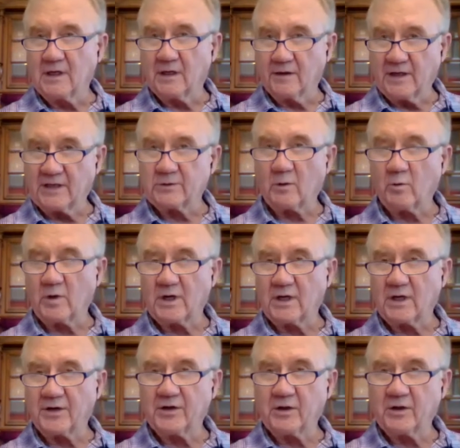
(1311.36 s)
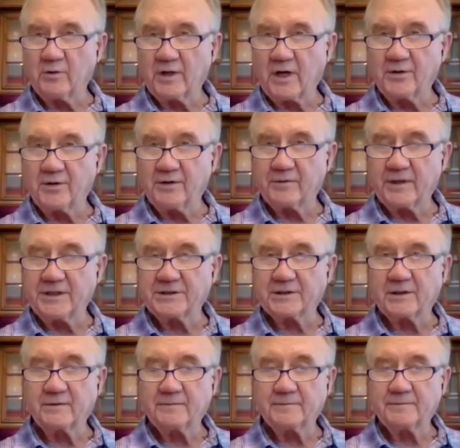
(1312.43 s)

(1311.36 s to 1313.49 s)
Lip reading: And that's what we're going to do with our new freezer.